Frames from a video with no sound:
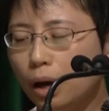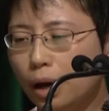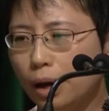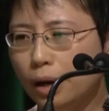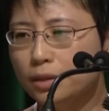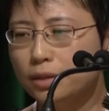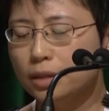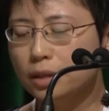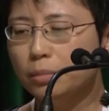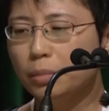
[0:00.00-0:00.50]

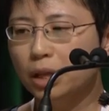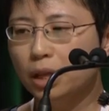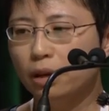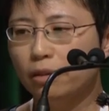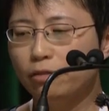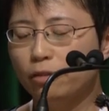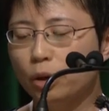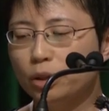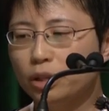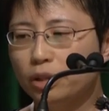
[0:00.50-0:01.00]
are
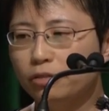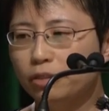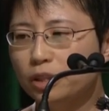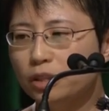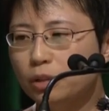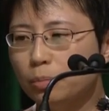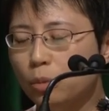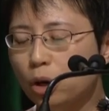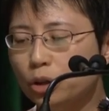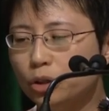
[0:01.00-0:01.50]
similar for
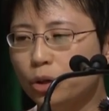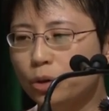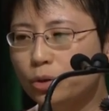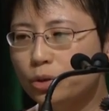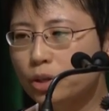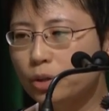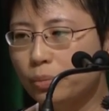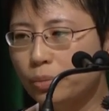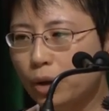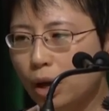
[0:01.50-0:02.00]
different
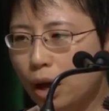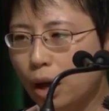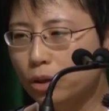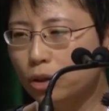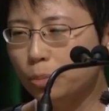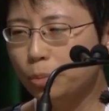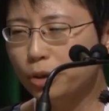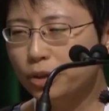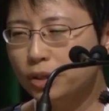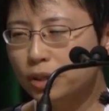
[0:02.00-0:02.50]
models,
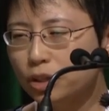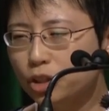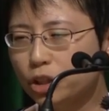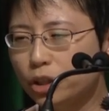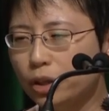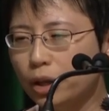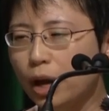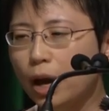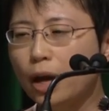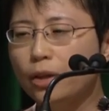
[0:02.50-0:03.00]
the
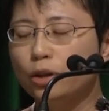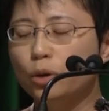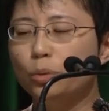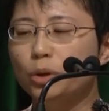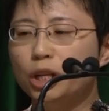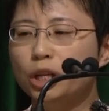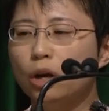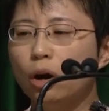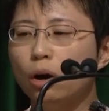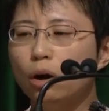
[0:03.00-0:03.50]
precision and the
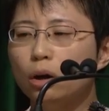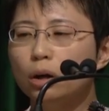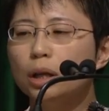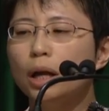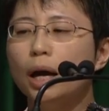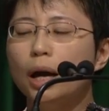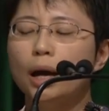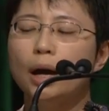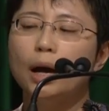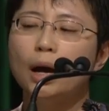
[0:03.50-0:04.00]

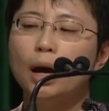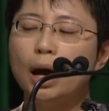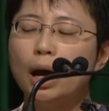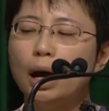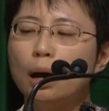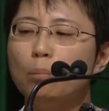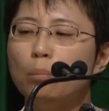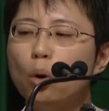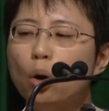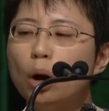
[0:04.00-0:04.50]
recall
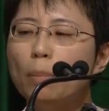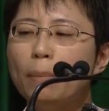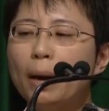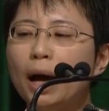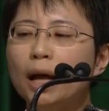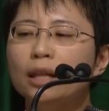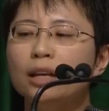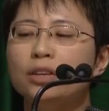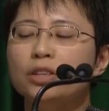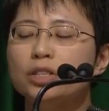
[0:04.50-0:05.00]
are more
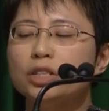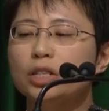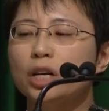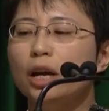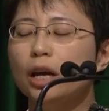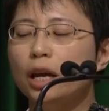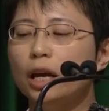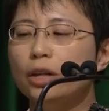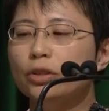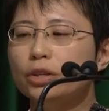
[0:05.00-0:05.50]
balanced
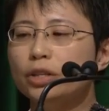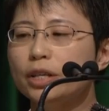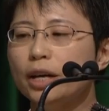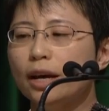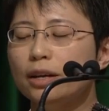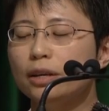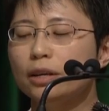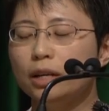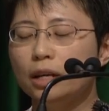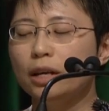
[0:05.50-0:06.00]
in
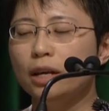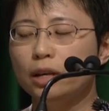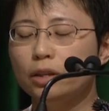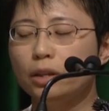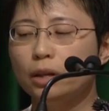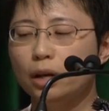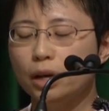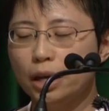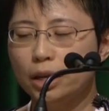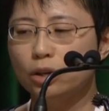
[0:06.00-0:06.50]

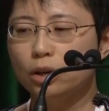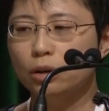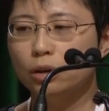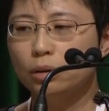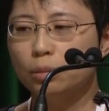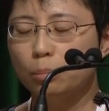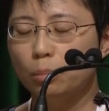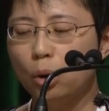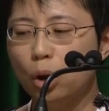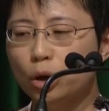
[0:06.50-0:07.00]

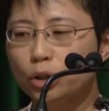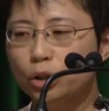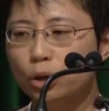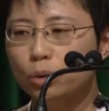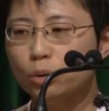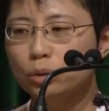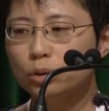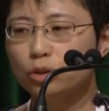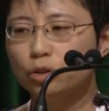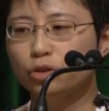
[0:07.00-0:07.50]
the
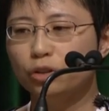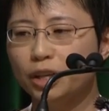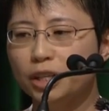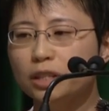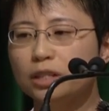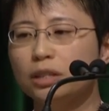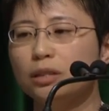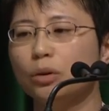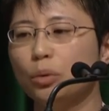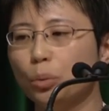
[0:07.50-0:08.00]
model
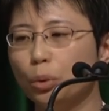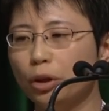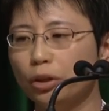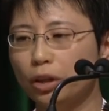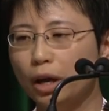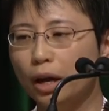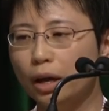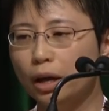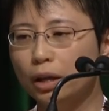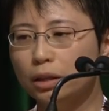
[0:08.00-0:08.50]
trained
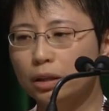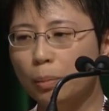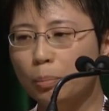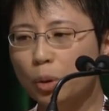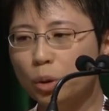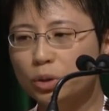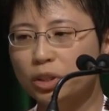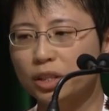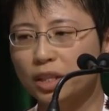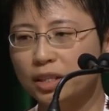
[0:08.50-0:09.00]
with
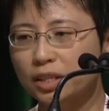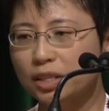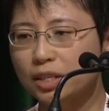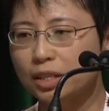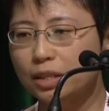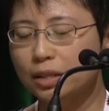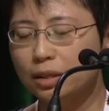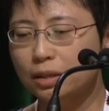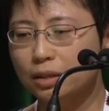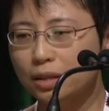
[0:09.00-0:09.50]
doubled data
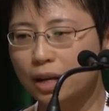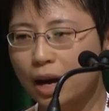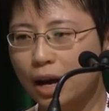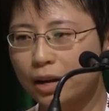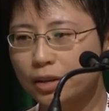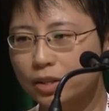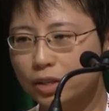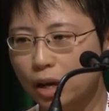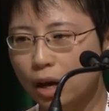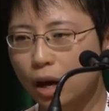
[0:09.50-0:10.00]

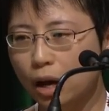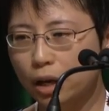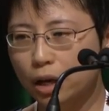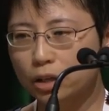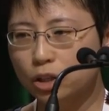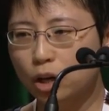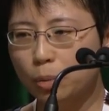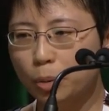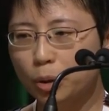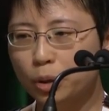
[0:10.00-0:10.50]
size,
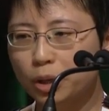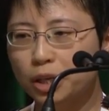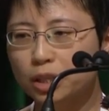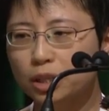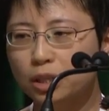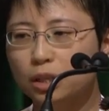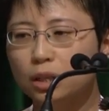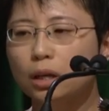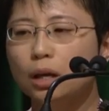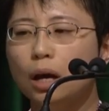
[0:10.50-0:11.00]

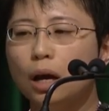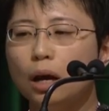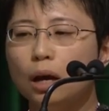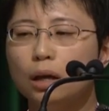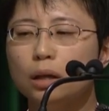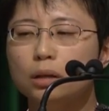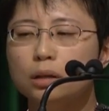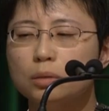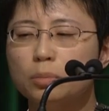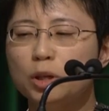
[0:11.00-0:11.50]
interpolated
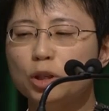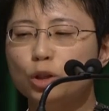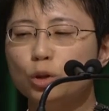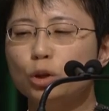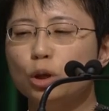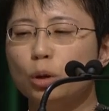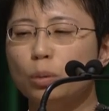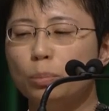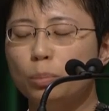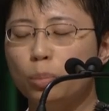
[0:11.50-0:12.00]
spatial
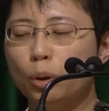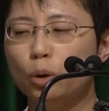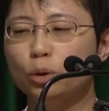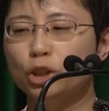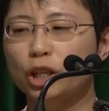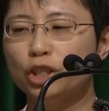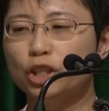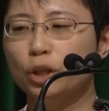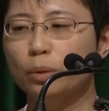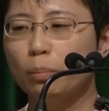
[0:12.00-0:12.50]

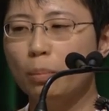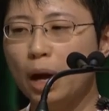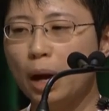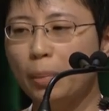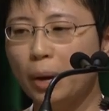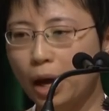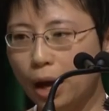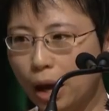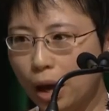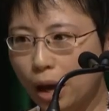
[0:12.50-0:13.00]
projection
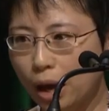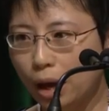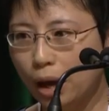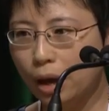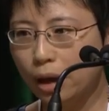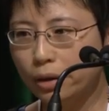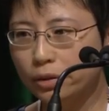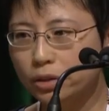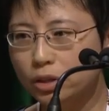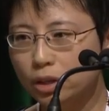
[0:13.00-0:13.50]
map,
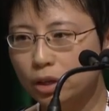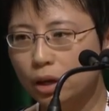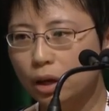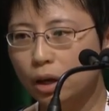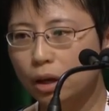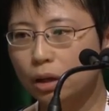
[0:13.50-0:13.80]
and